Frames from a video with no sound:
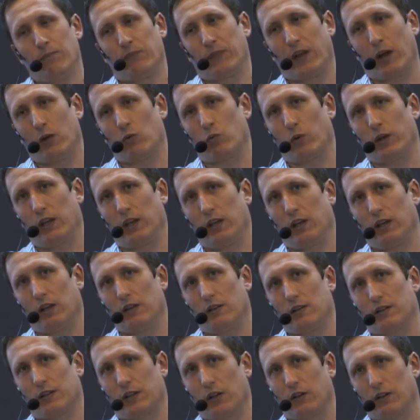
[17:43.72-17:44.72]
And
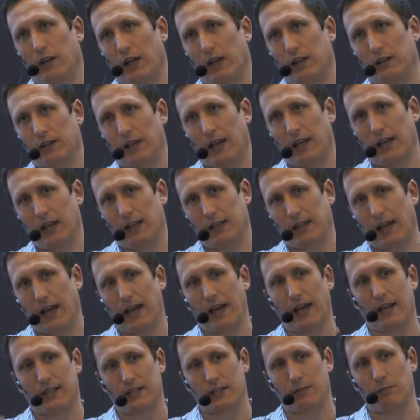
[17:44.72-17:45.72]
that
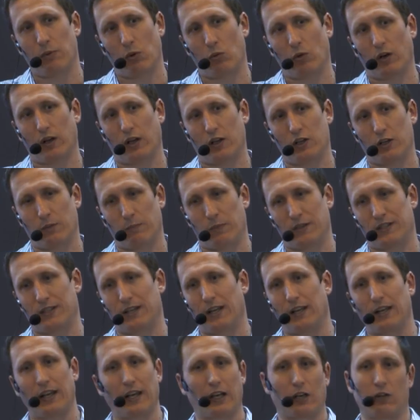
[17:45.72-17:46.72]
has to be
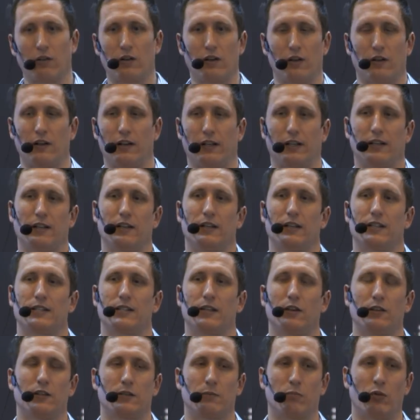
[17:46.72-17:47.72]
100% accurate on like an
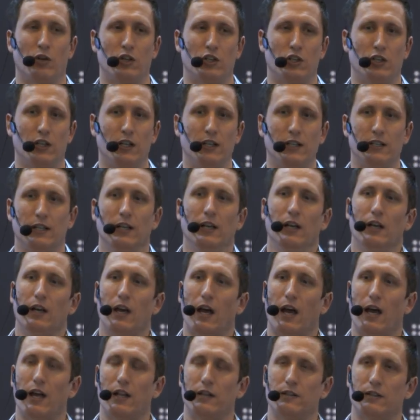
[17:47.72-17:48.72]
Excel spreadsheet.
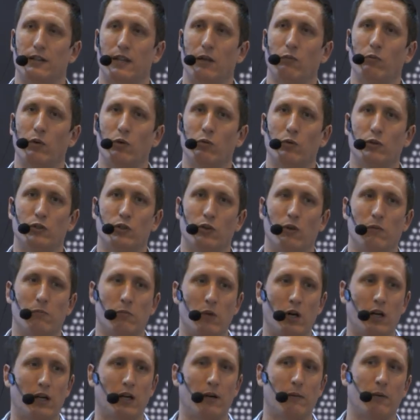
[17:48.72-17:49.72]
And then we will do a
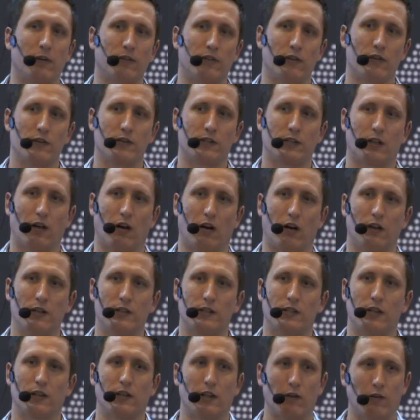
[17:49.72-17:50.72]
mock-up of those cards,
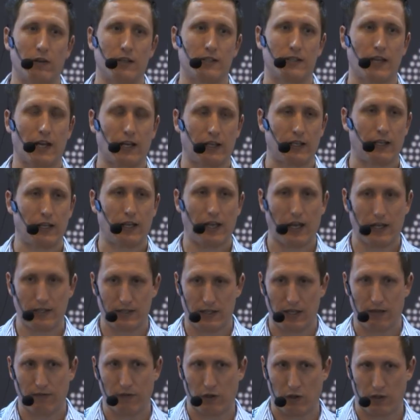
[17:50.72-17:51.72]
so they're exactly as
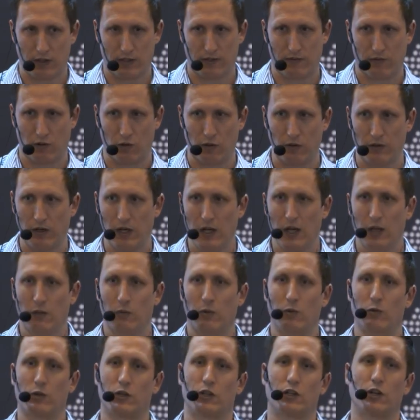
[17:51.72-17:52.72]
they've asked for.
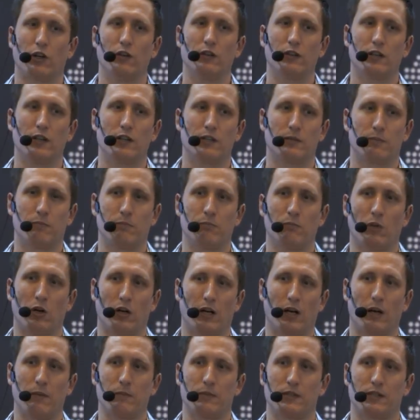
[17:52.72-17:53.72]
We will show those
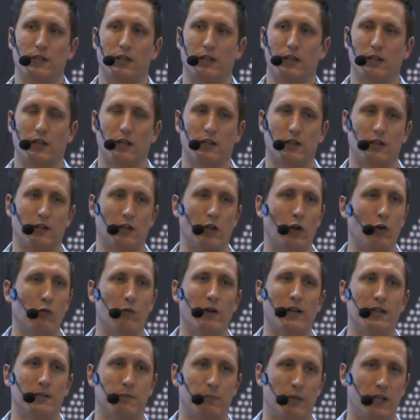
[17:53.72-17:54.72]
mock-ups in a
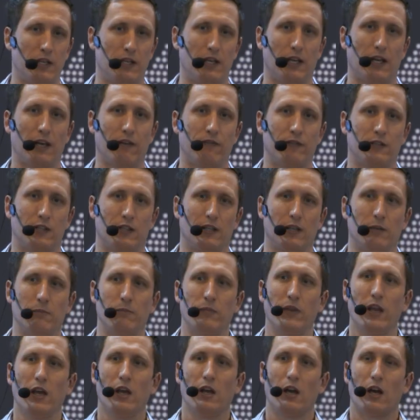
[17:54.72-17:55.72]
low-res PDF to
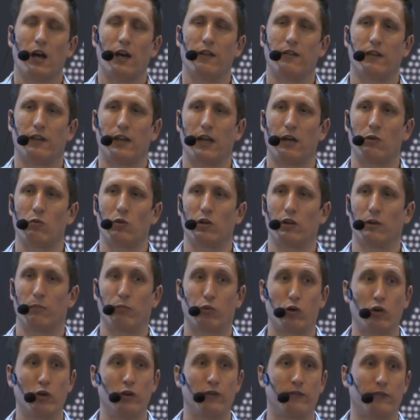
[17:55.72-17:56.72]
them, and they will
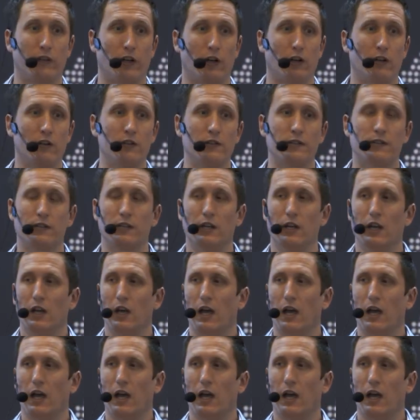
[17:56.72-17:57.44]
approve those.